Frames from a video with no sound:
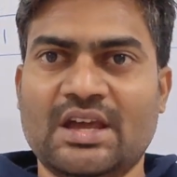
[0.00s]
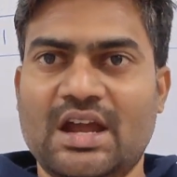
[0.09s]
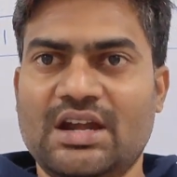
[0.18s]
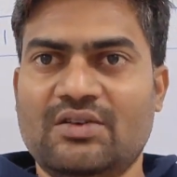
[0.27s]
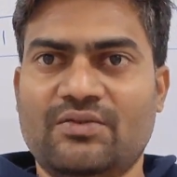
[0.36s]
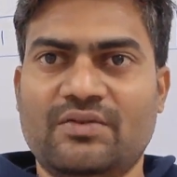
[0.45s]

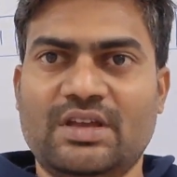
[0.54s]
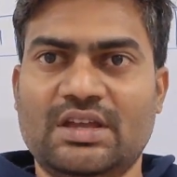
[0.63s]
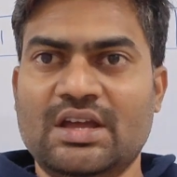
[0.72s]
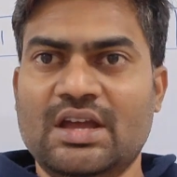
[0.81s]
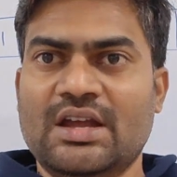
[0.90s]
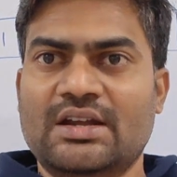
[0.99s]
and if
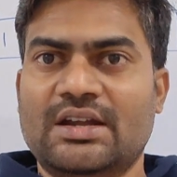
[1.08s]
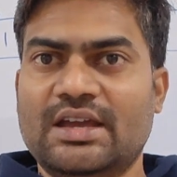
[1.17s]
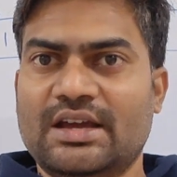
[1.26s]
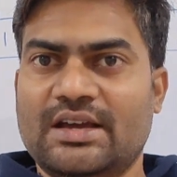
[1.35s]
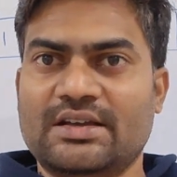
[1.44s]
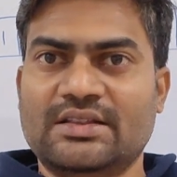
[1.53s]
we
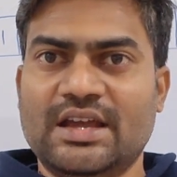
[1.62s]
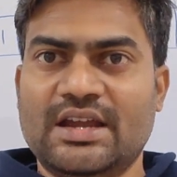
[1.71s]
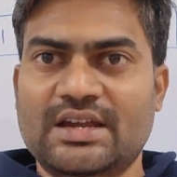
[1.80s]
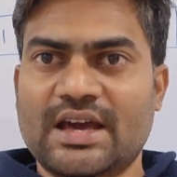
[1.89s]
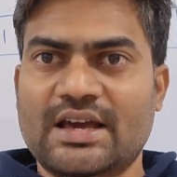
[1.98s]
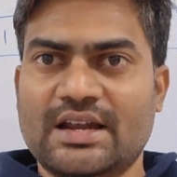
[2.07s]
take the
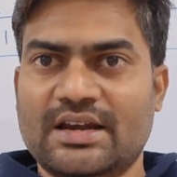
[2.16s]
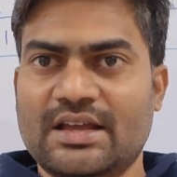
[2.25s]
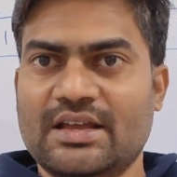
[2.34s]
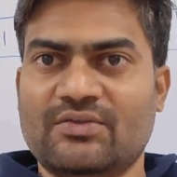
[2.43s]
entire array,